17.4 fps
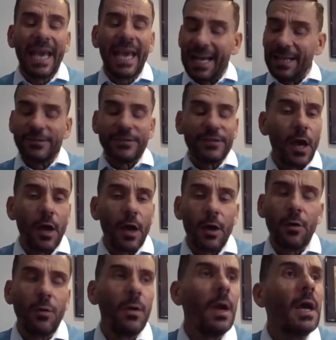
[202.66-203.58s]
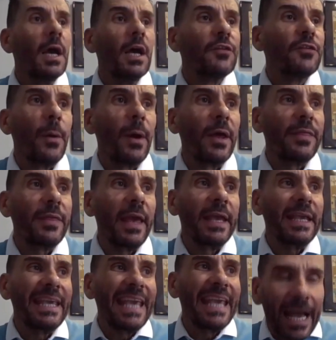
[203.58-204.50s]
so I think,
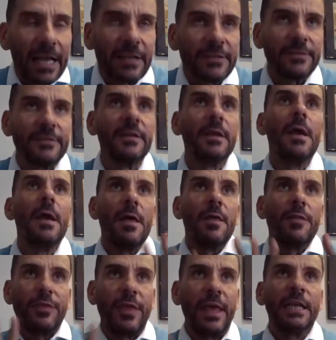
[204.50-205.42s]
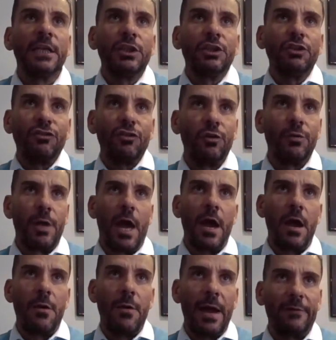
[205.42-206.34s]
yes, things,
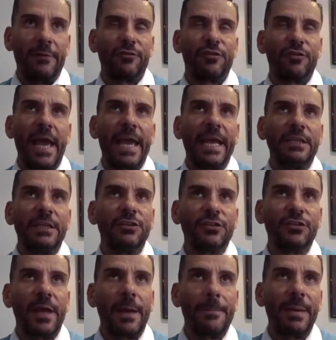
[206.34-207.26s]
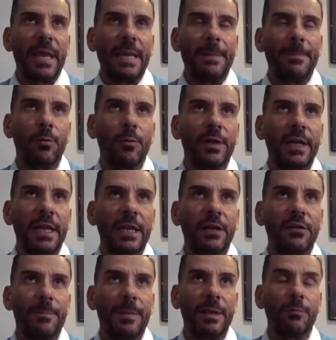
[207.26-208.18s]
have changed and people need
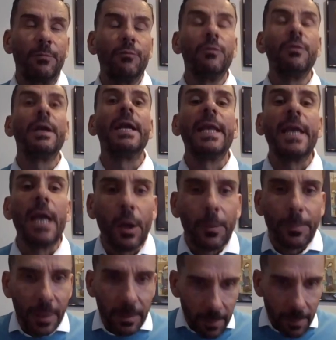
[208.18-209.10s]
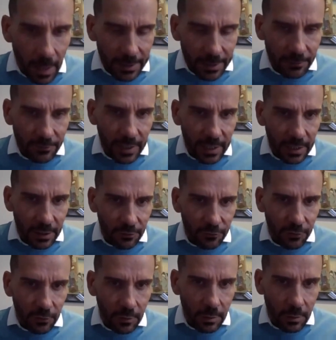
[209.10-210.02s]
to be really open-minded
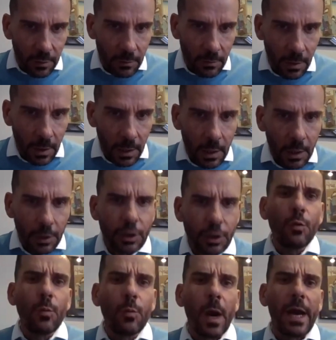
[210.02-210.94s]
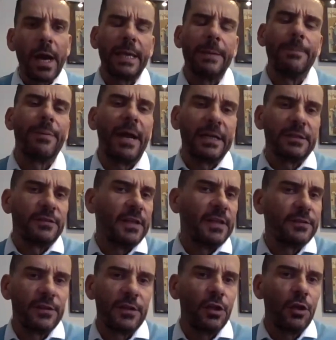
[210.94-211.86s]
to new working practices
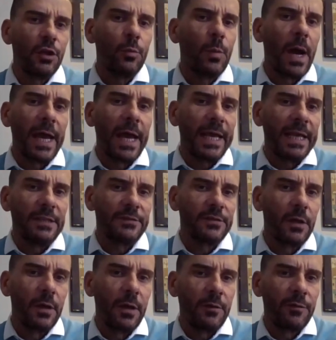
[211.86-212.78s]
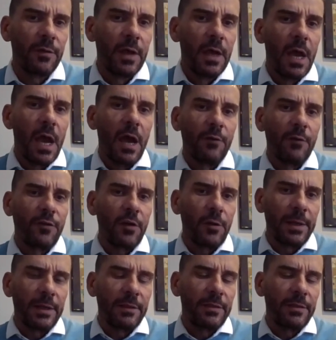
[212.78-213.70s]
and new ways of
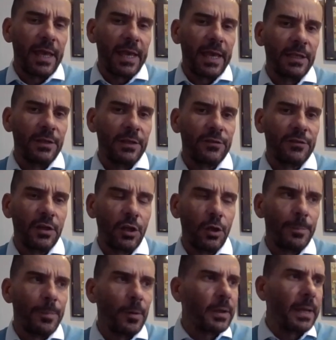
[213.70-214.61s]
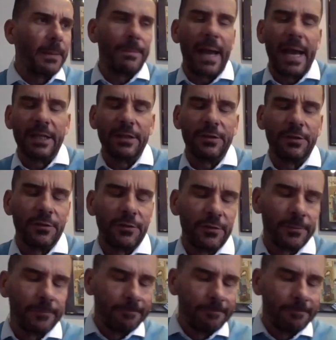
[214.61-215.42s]
doing things and new booking patterns.